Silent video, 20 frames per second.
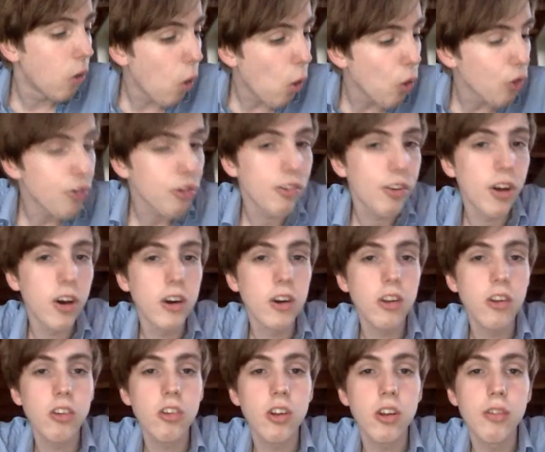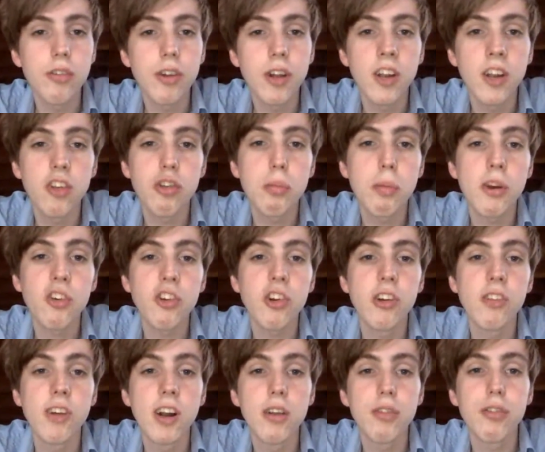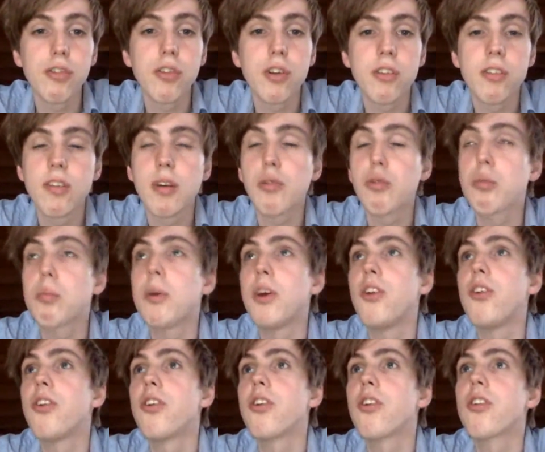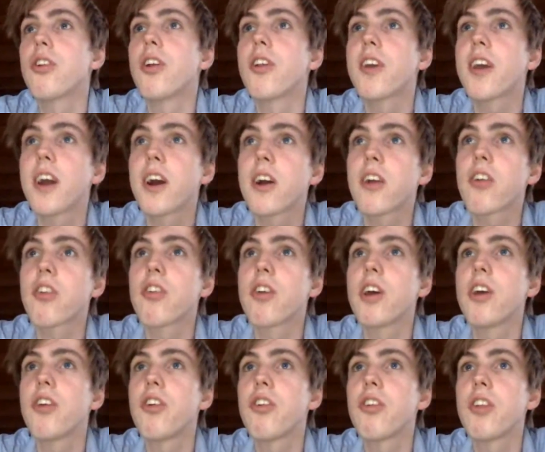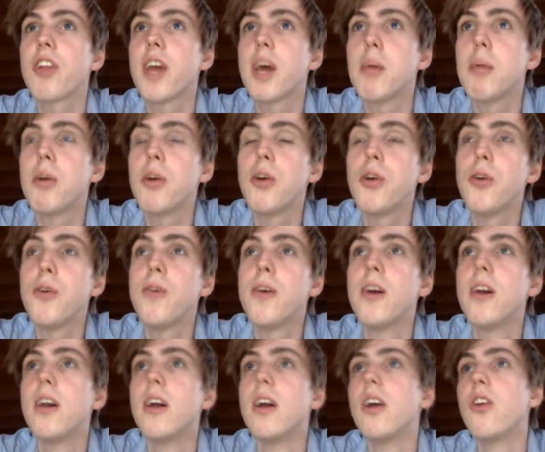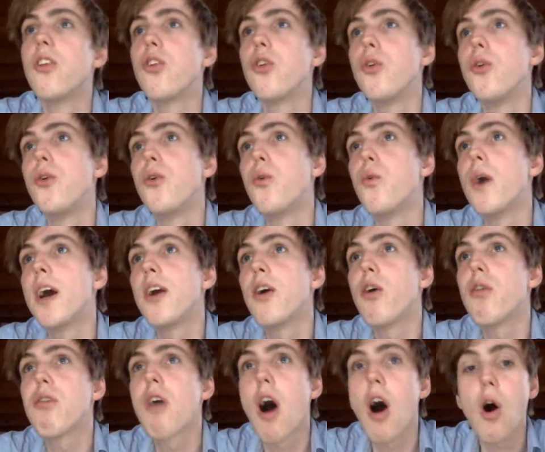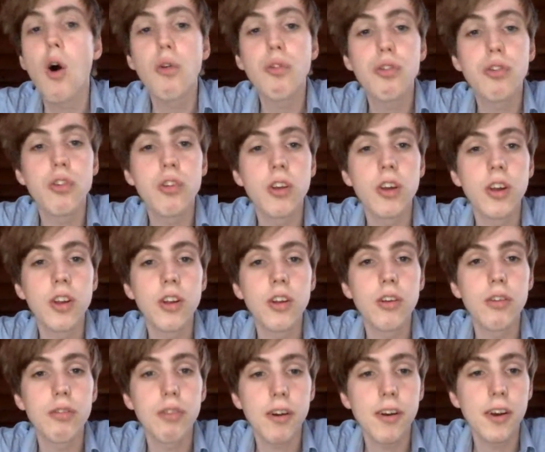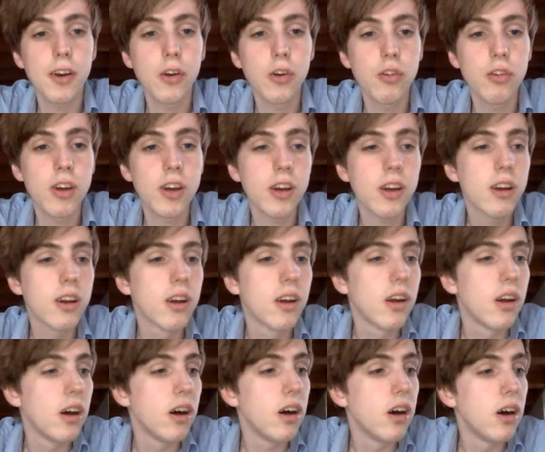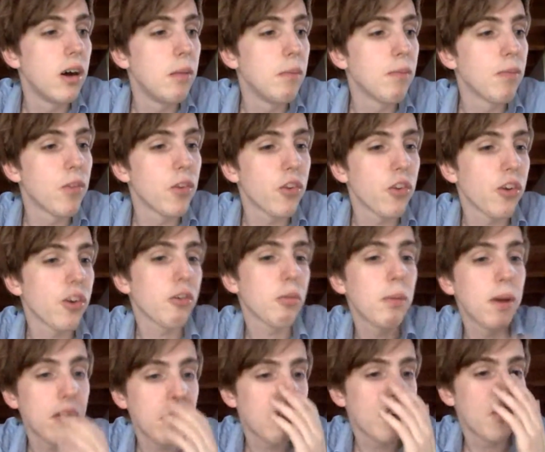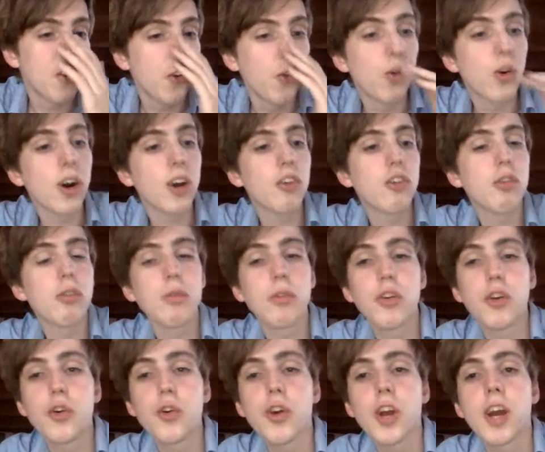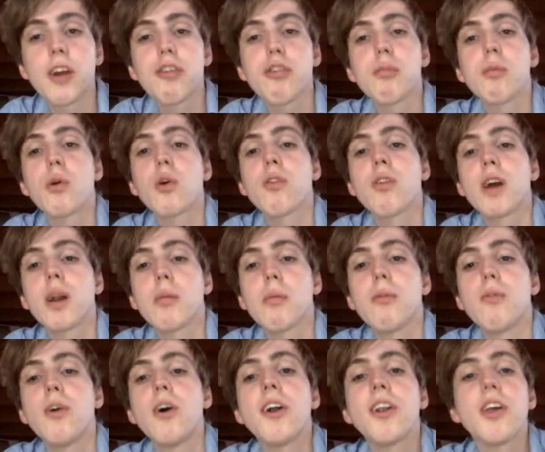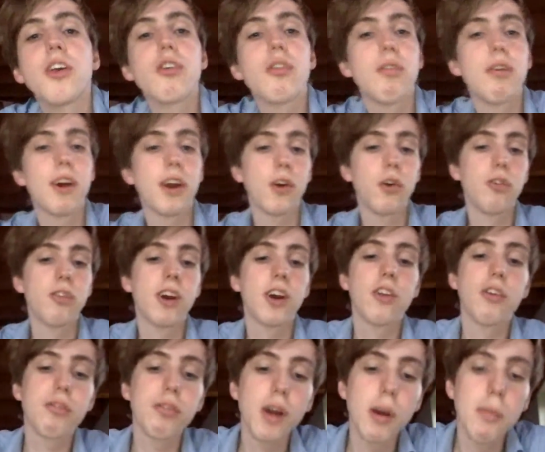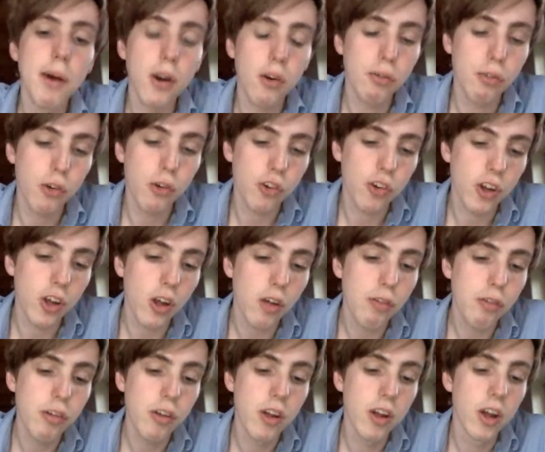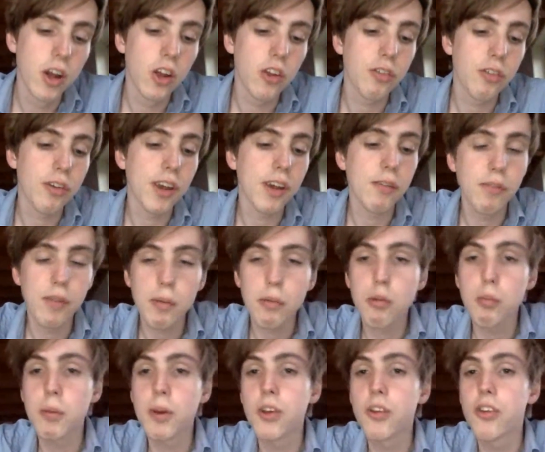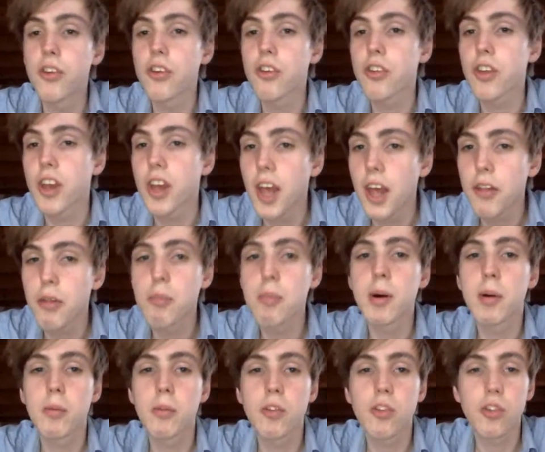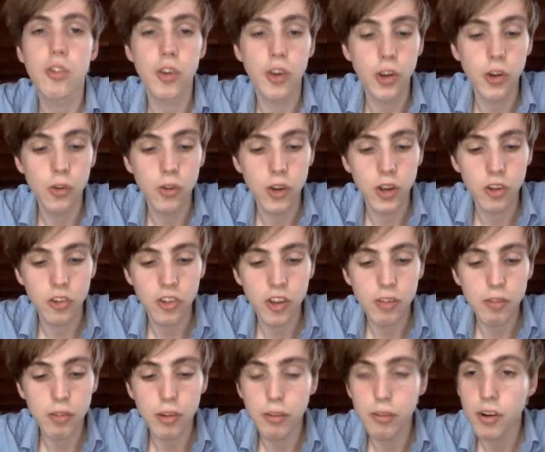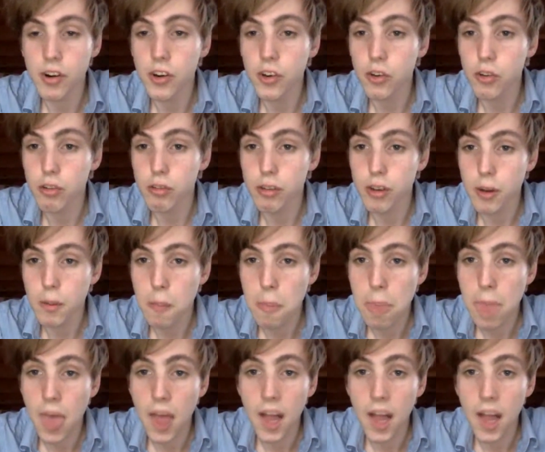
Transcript: Also notice, and I think this is especially relevant for the whip speeches, that characterizations enable you to weigh off halves in a very good way. Um, so explain why your is your case the more credible one is a very good way to frame out the first half. Thinking whip speeches at the moment still new is definitely a very useful thing.